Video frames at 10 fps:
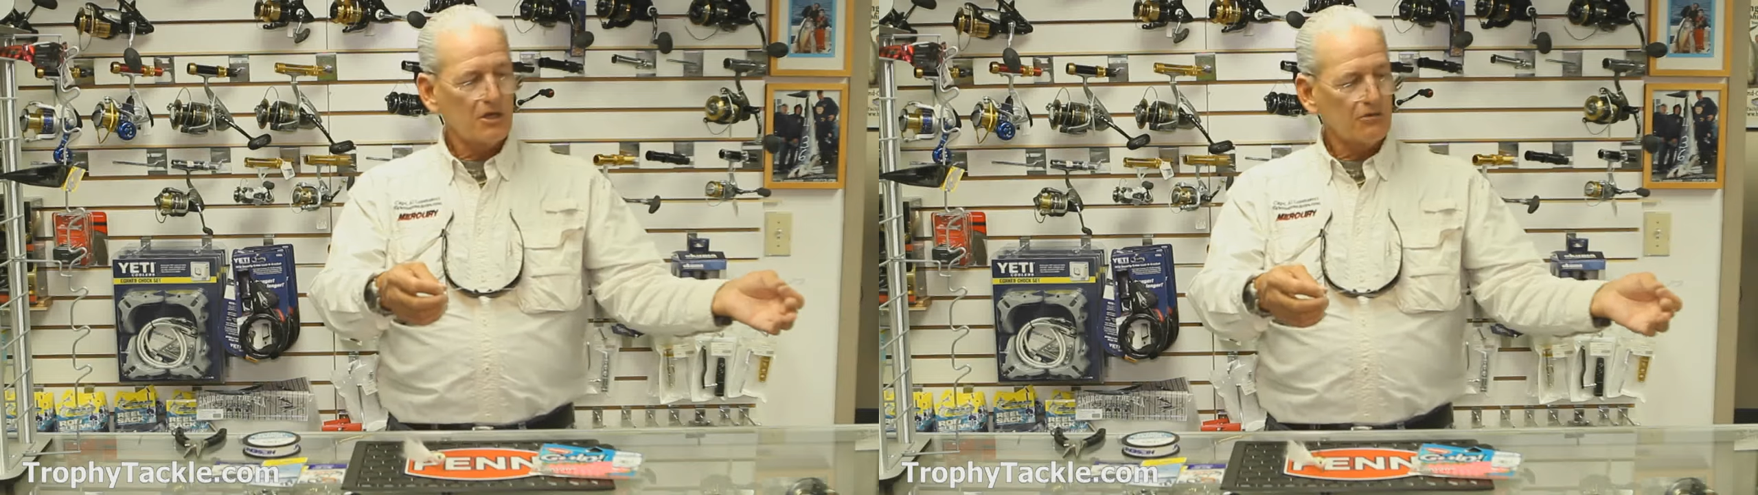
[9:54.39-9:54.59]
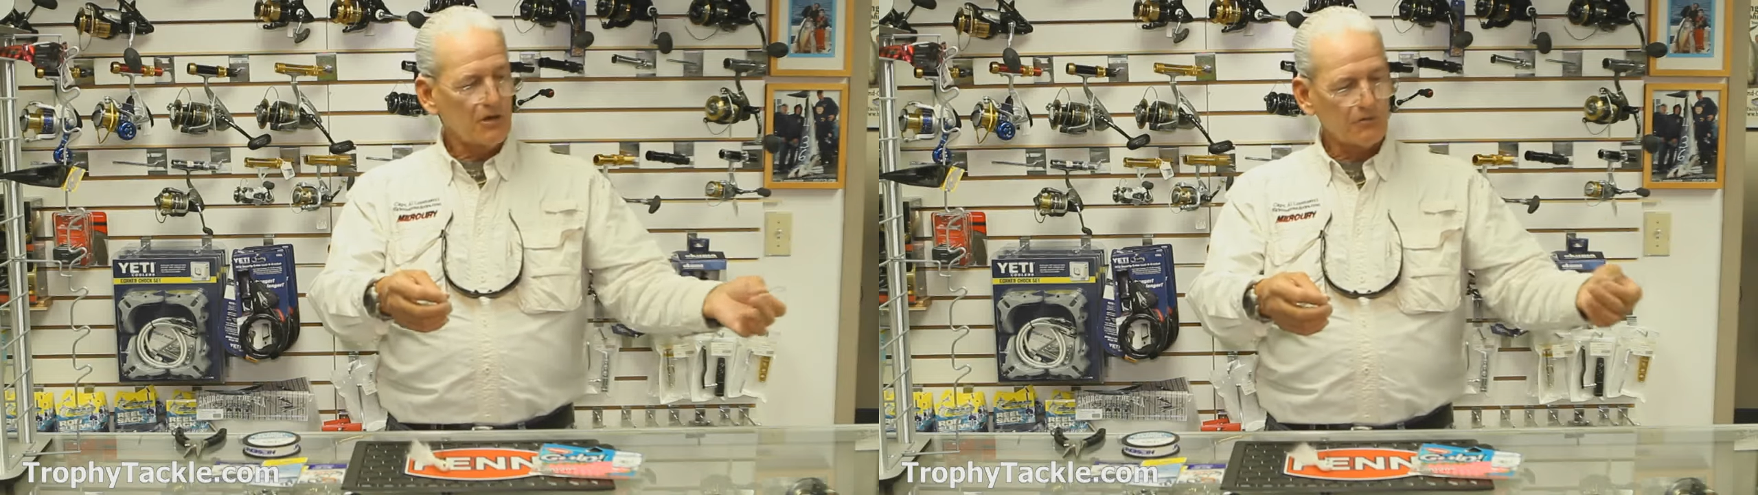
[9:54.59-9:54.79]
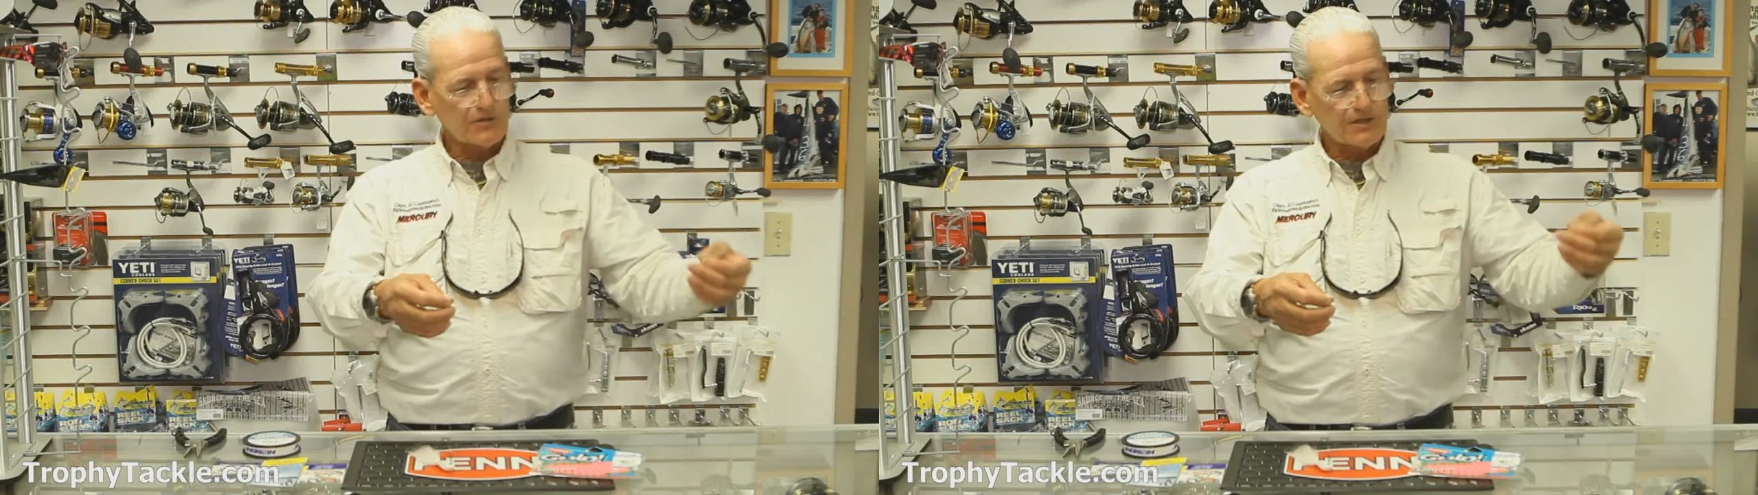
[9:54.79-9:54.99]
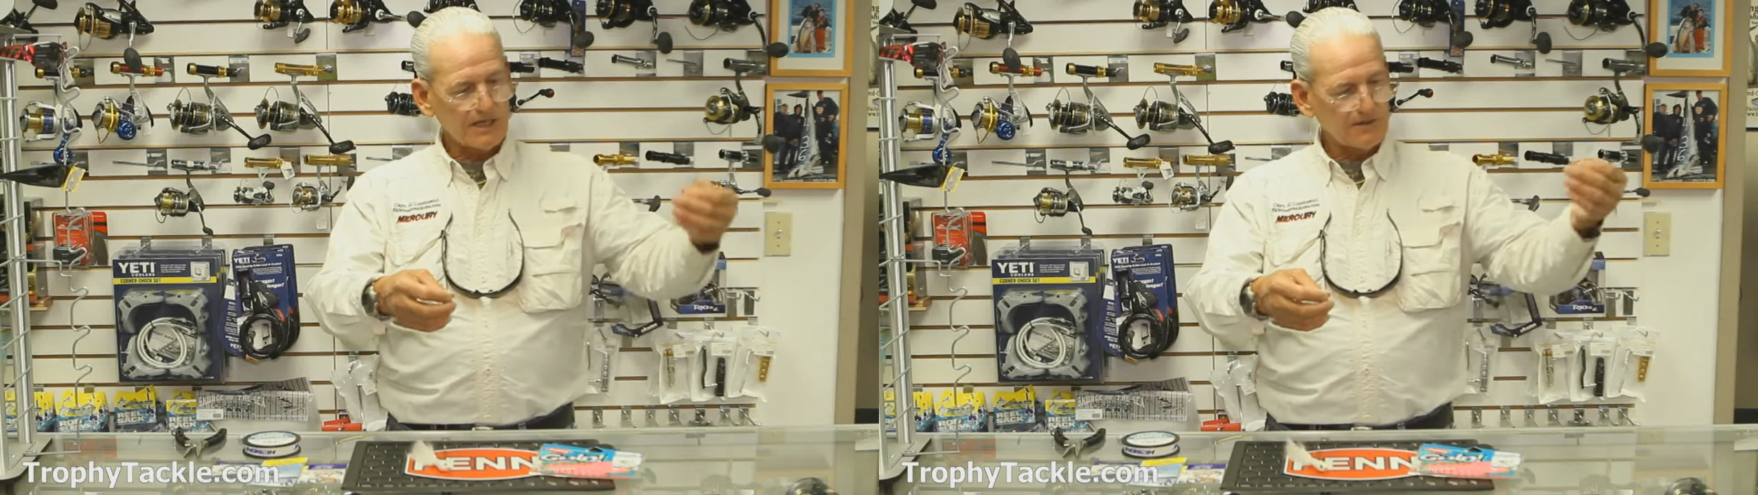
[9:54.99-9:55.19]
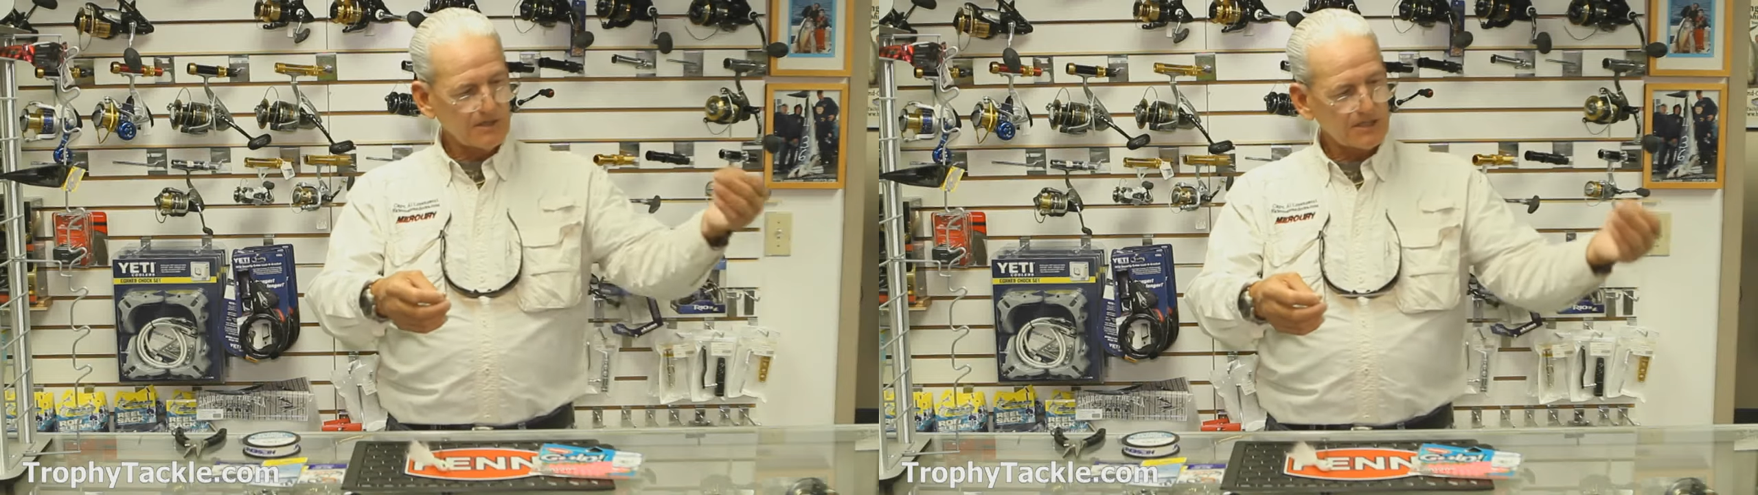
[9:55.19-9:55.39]
notice
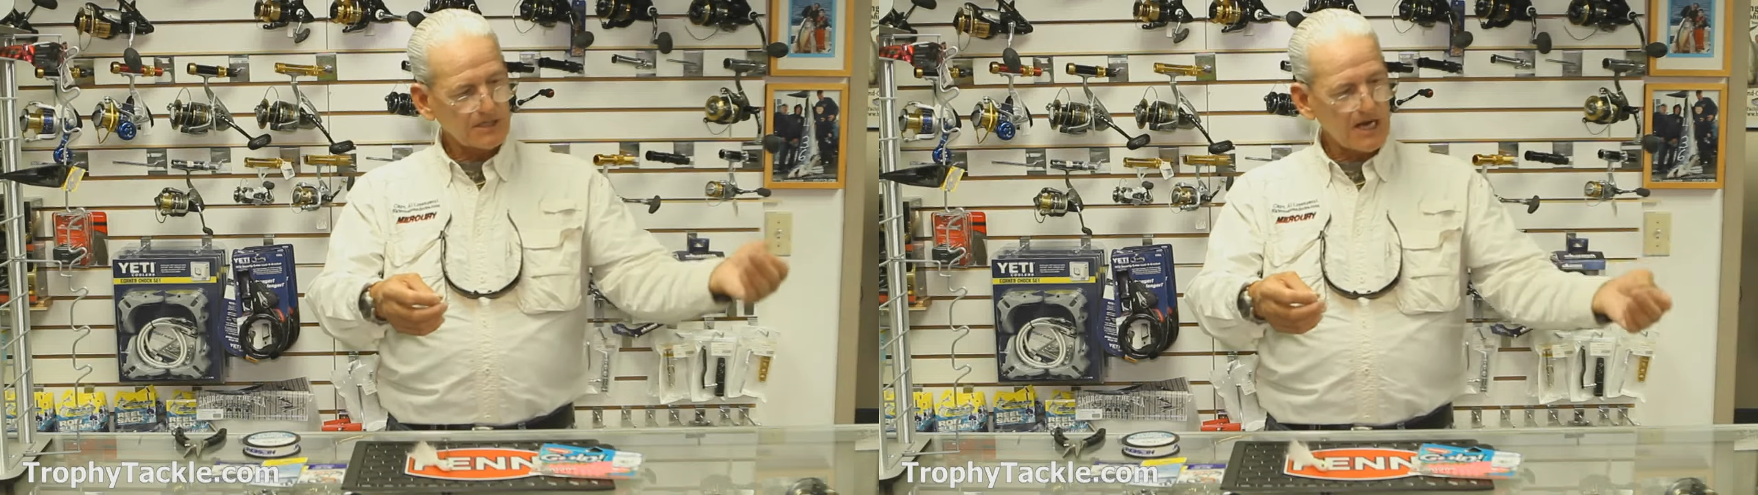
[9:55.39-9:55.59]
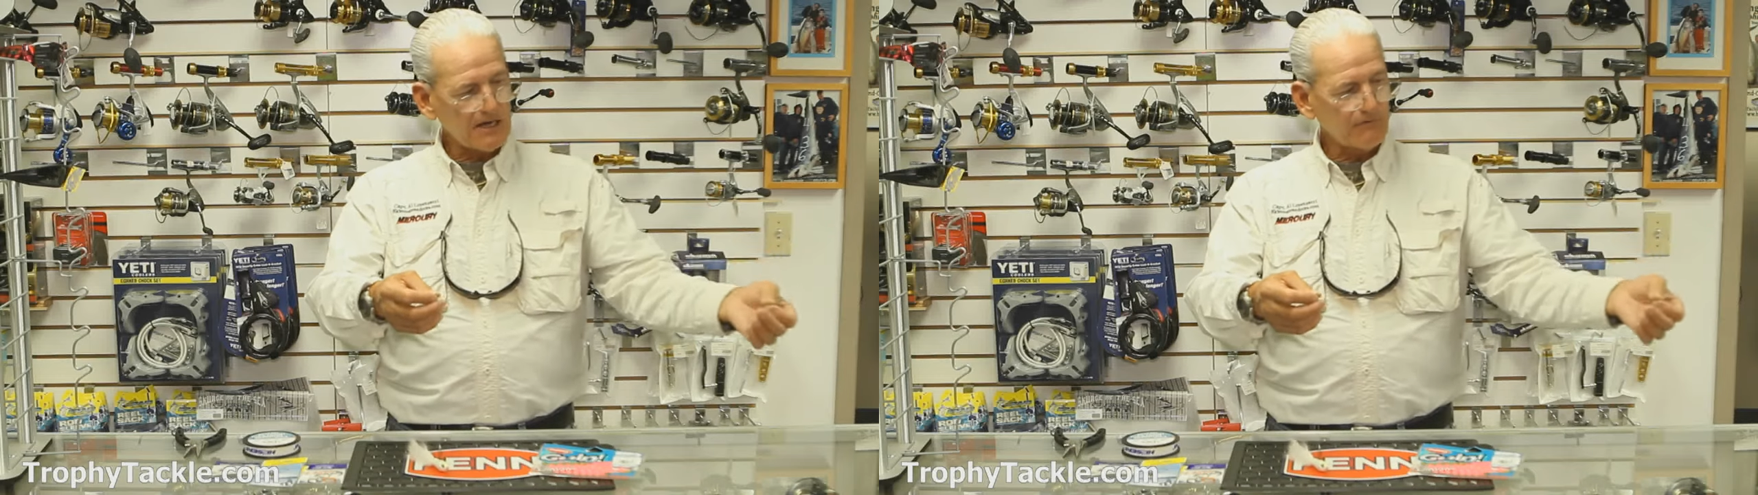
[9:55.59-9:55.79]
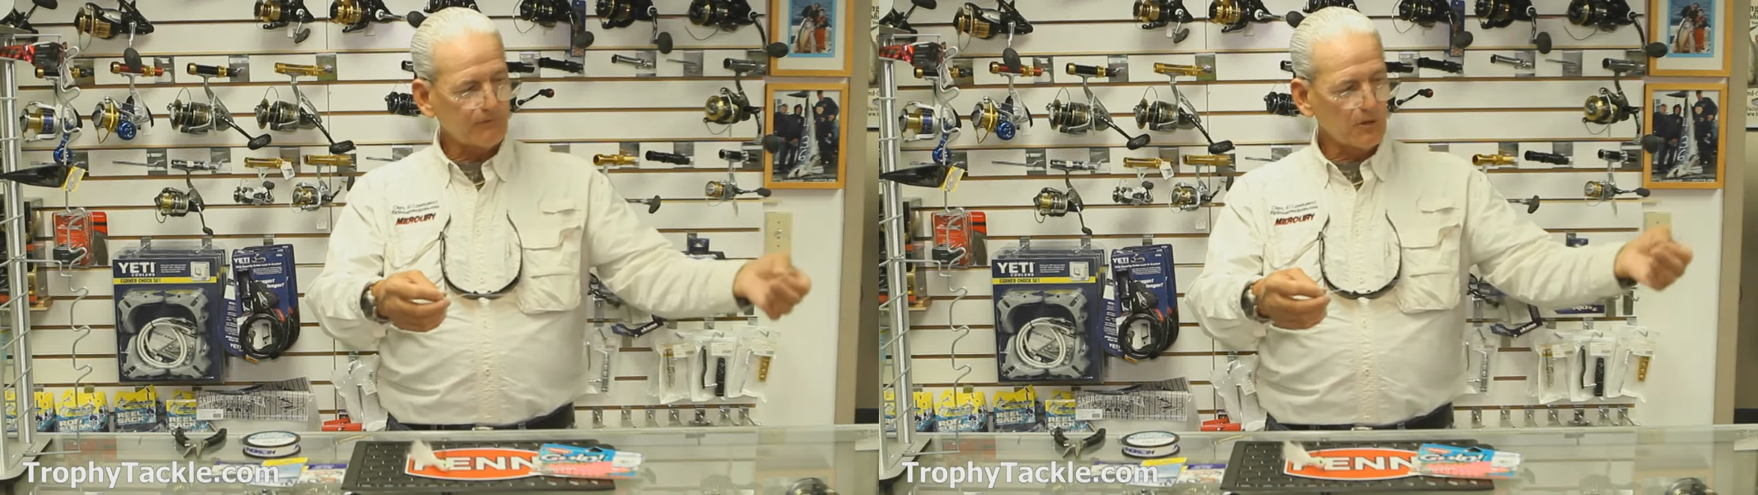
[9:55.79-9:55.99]
that this is kind of